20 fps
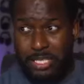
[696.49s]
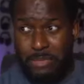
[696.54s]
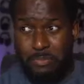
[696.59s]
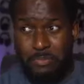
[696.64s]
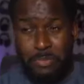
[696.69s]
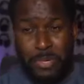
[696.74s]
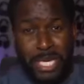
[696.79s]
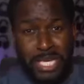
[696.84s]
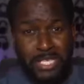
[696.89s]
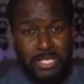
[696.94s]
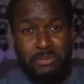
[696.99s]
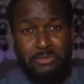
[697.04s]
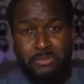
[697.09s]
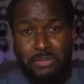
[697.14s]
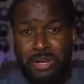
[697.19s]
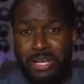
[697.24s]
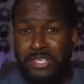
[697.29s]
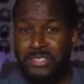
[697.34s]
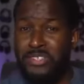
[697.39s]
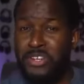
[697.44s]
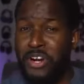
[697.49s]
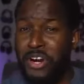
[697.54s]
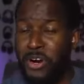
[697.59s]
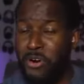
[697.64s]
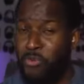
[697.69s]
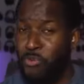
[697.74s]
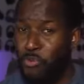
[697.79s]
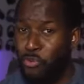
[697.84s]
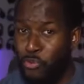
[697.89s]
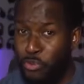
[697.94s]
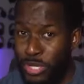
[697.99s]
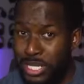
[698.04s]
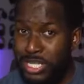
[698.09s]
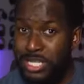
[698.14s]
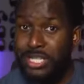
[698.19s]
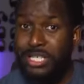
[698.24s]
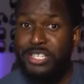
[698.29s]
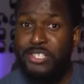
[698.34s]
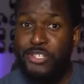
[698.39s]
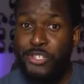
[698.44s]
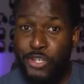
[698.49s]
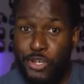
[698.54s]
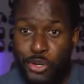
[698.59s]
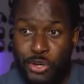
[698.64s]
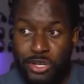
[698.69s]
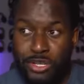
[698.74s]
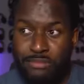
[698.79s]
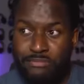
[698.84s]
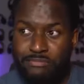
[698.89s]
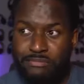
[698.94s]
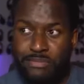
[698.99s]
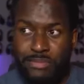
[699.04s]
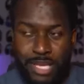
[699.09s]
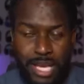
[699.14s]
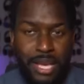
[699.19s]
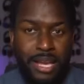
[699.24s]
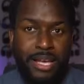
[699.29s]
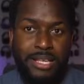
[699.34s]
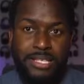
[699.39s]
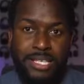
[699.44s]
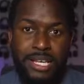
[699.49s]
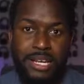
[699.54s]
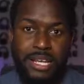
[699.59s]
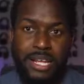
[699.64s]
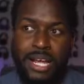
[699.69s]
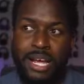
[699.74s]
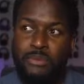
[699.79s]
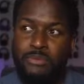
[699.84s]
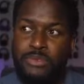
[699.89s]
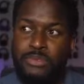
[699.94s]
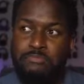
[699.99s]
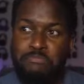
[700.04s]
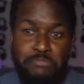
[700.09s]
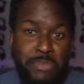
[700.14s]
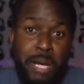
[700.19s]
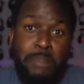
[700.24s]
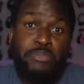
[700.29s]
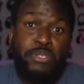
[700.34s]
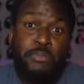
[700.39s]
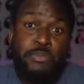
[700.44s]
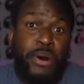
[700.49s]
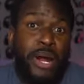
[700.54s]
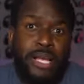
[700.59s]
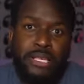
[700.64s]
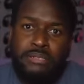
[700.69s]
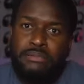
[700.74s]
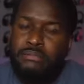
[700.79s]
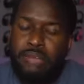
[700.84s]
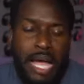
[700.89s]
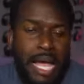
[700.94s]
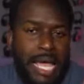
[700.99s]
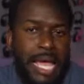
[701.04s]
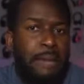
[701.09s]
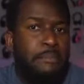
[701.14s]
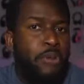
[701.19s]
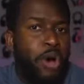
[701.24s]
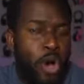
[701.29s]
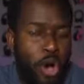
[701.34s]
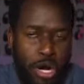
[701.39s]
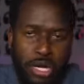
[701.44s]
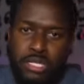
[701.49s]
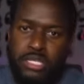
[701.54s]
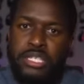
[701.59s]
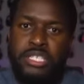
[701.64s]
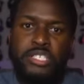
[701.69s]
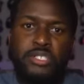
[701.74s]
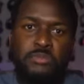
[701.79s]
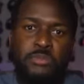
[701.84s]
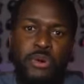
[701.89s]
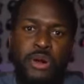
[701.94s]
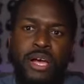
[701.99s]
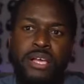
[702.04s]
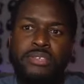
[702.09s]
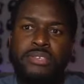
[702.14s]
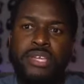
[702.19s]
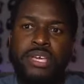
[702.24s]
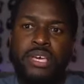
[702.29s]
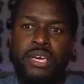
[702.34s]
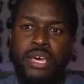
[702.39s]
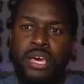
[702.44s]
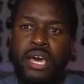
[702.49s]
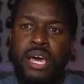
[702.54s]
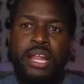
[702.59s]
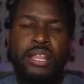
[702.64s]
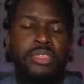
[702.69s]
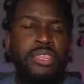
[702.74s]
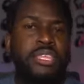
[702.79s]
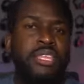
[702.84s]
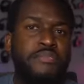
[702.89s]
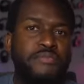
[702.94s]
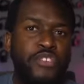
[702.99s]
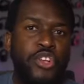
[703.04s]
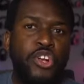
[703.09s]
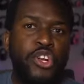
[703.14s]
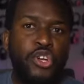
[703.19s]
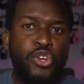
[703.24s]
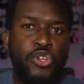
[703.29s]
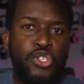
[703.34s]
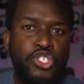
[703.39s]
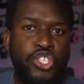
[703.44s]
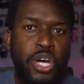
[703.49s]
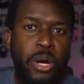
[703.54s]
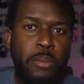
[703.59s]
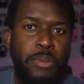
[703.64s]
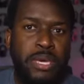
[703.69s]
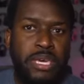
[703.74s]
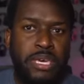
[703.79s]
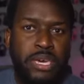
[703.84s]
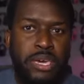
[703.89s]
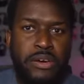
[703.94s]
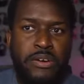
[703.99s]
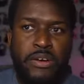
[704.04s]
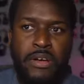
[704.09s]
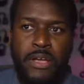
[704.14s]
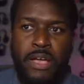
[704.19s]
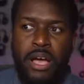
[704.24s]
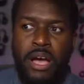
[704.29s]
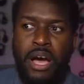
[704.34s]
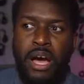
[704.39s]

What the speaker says: The Pixel Buds are really good. Yeah, I said it. I'm surprised. I am honestly surprised. And I think they've done a good job here.